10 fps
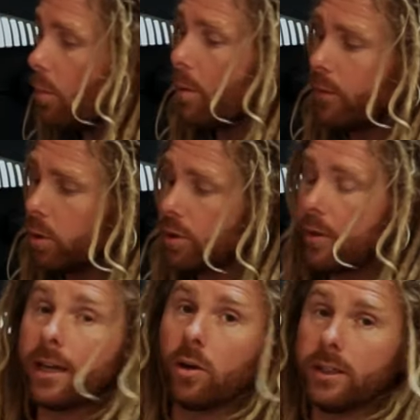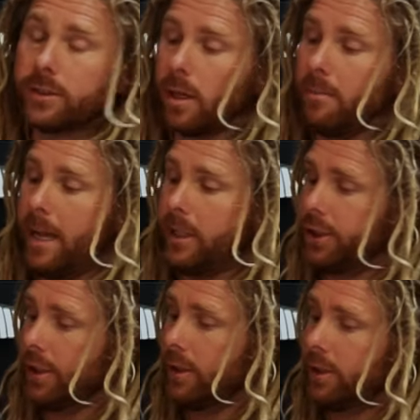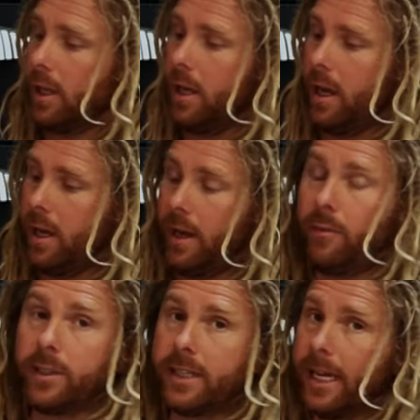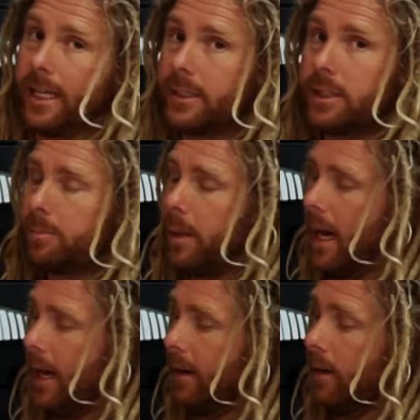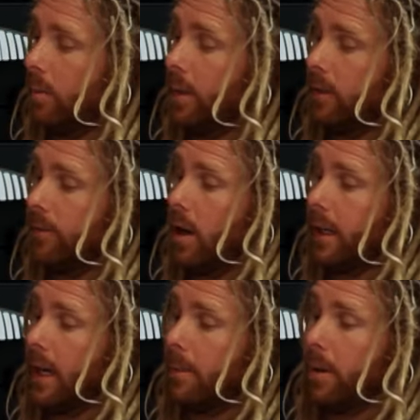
We've also then got its dimensions. If we take its span and we divide that